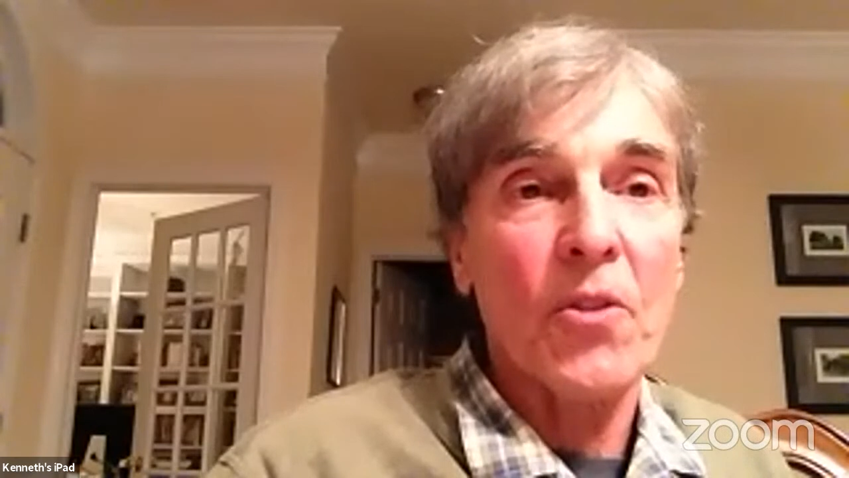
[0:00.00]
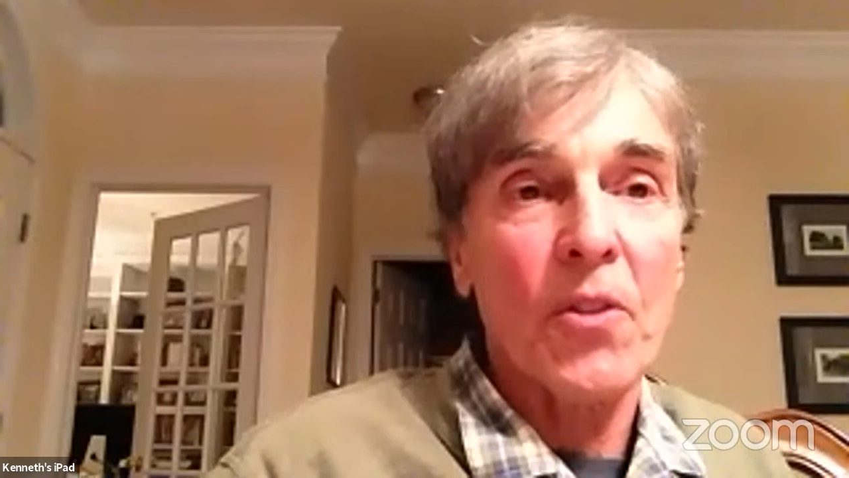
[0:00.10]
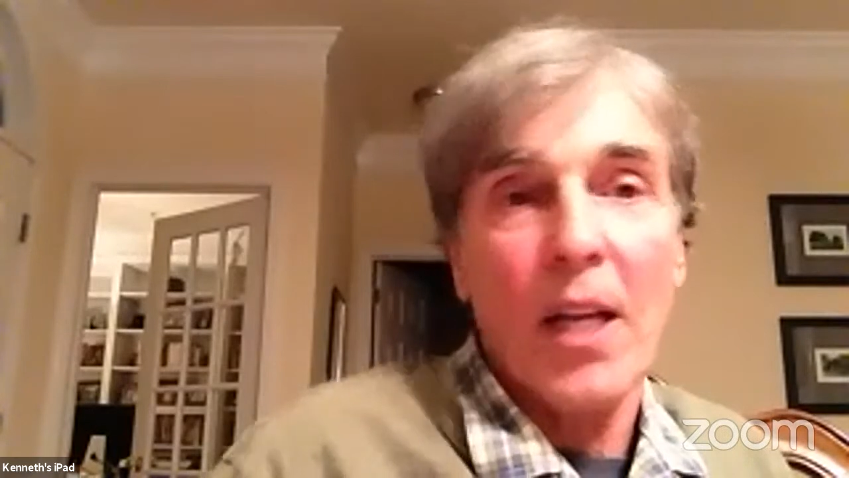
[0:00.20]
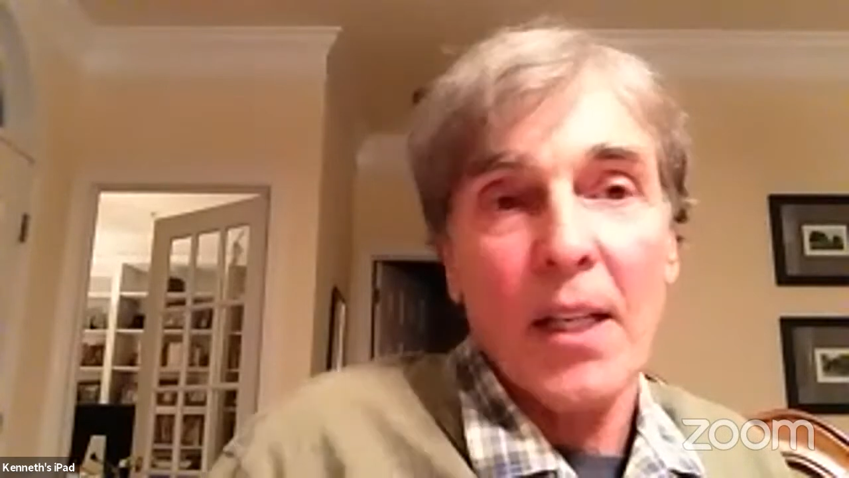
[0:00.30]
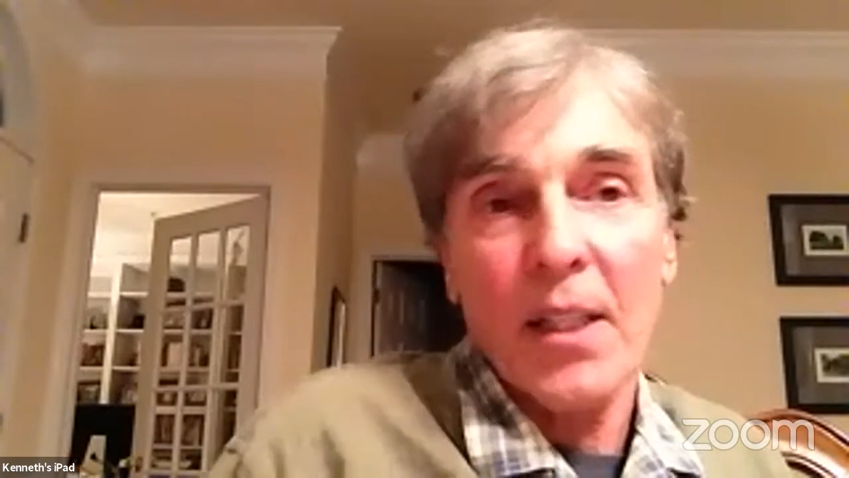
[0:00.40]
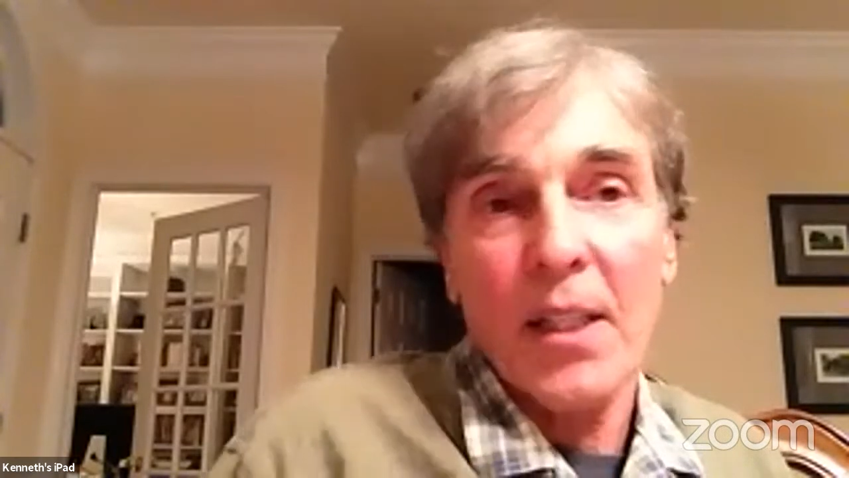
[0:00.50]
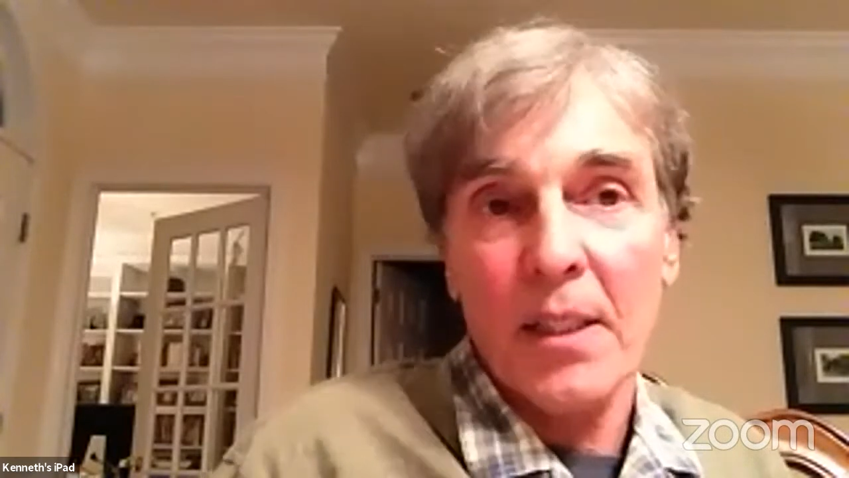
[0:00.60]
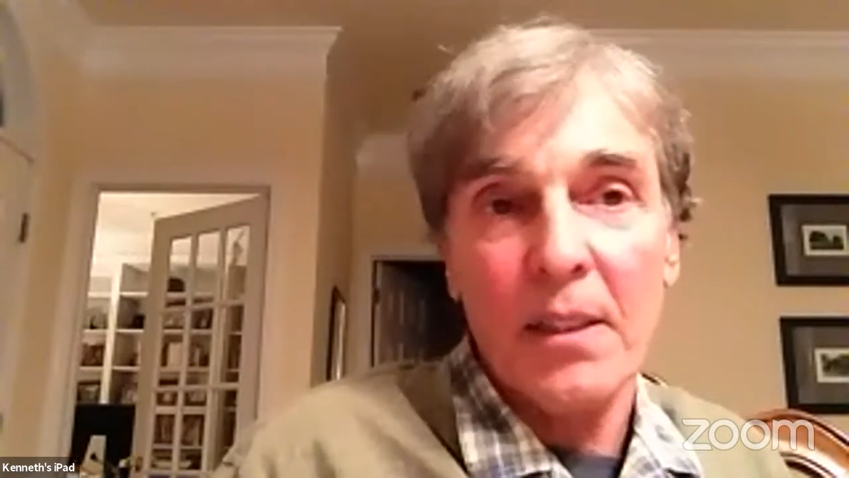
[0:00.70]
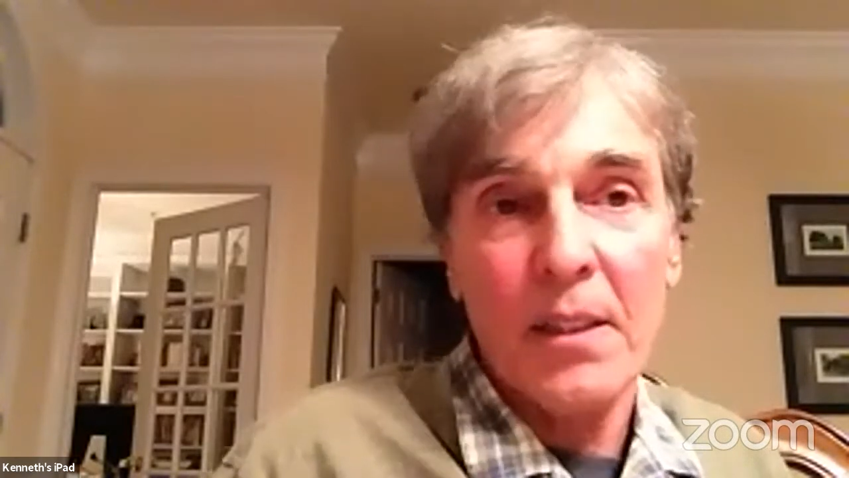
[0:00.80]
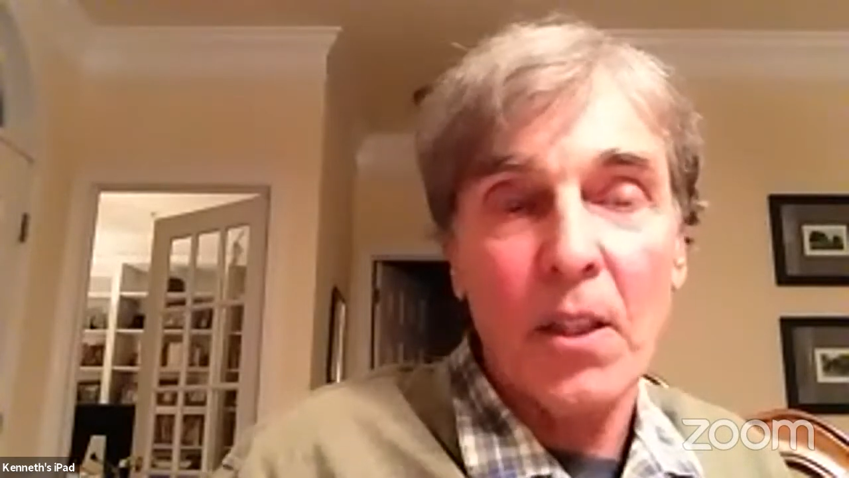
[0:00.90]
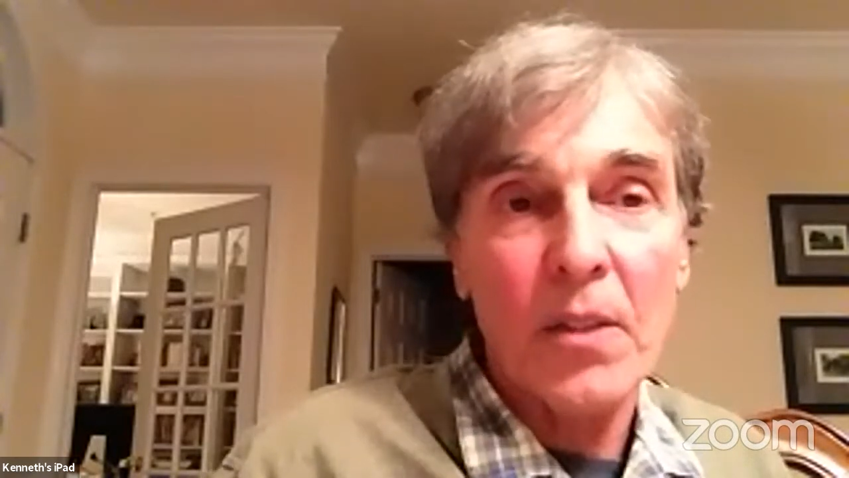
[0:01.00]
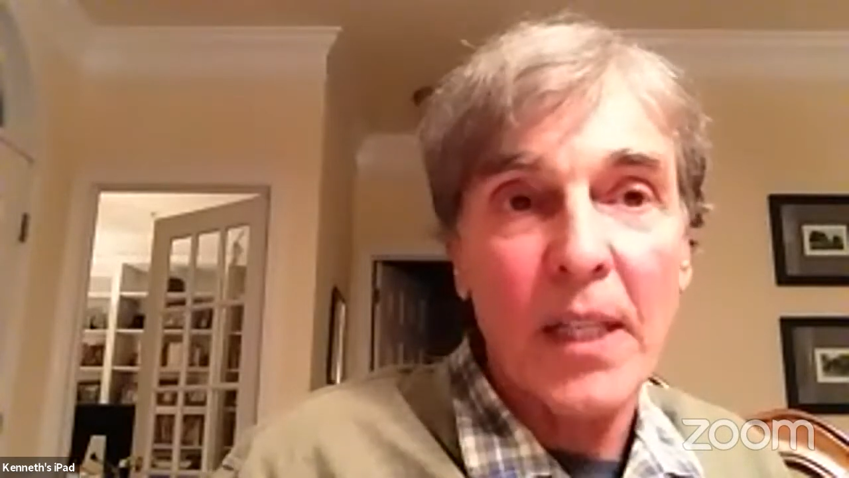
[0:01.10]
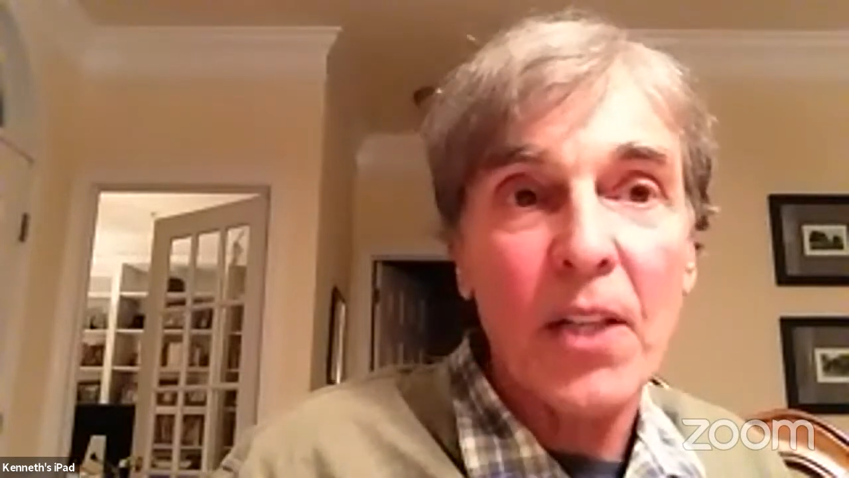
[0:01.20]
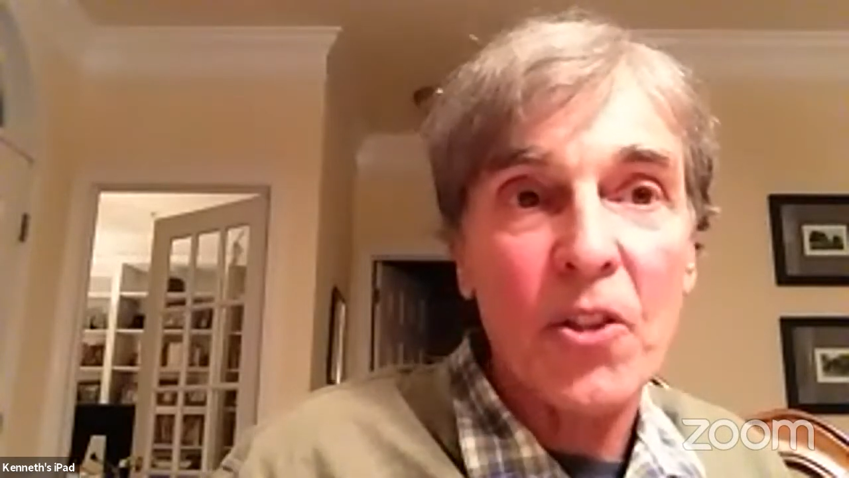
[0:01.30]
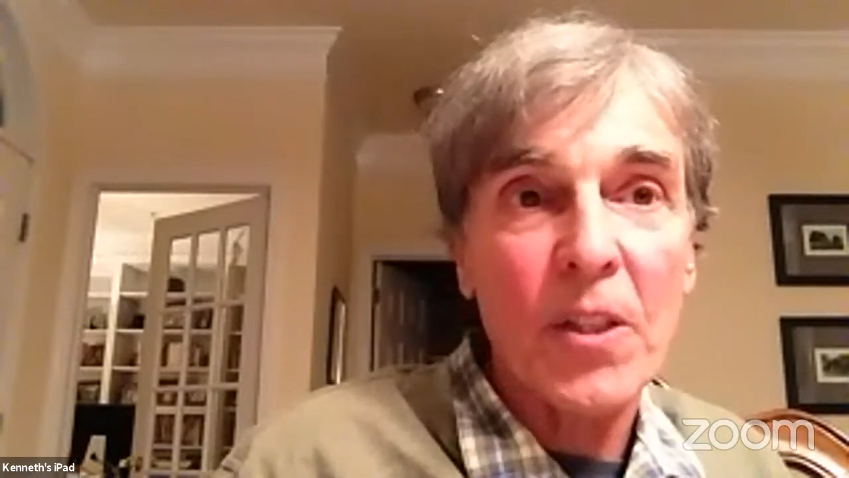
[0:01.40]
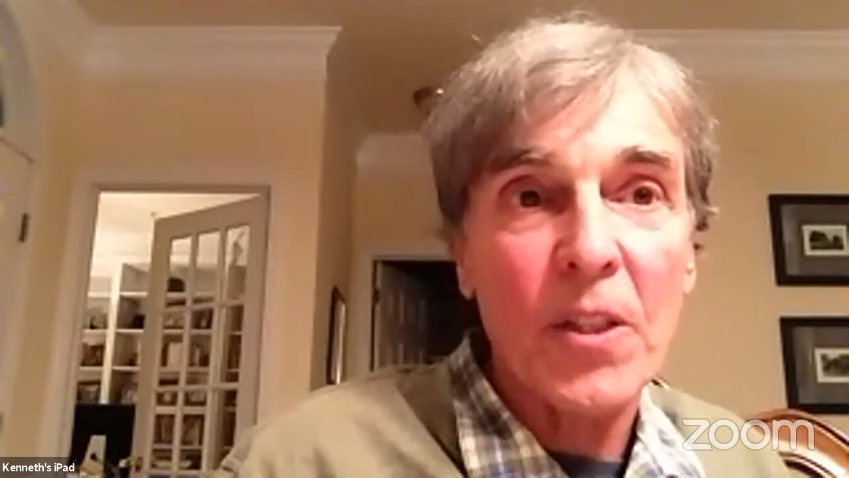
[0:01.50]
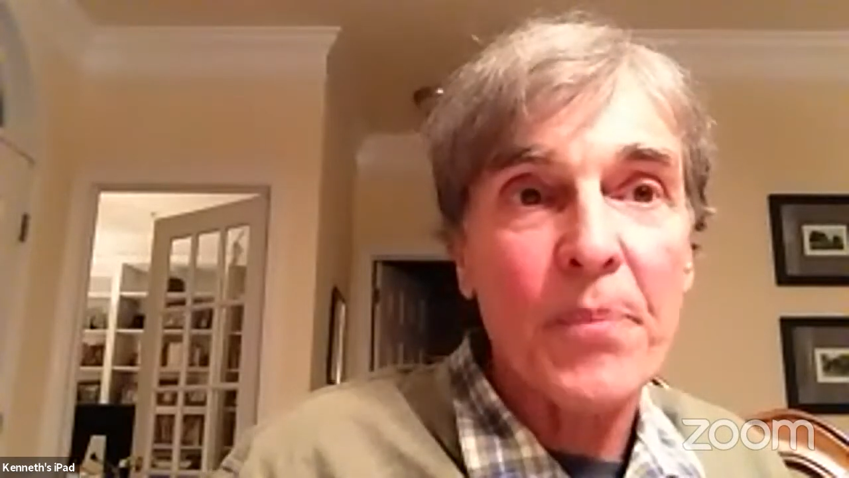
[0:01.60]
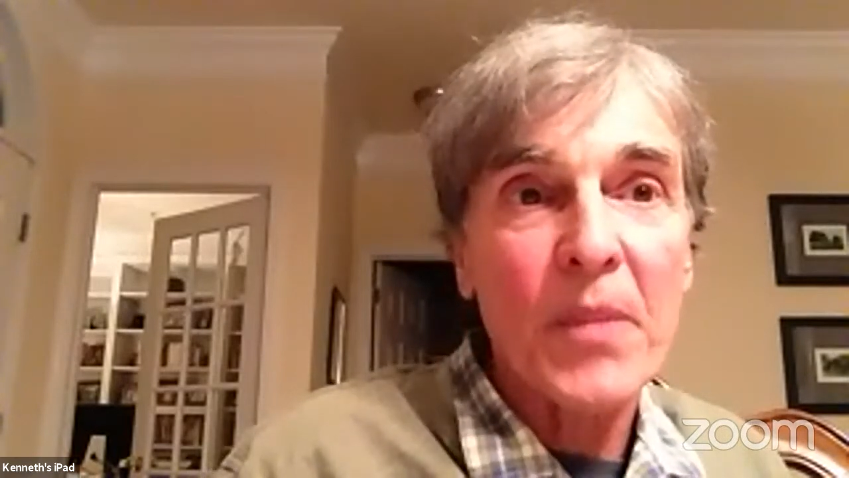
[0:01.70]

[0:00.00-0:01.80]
they're not going to, catch it.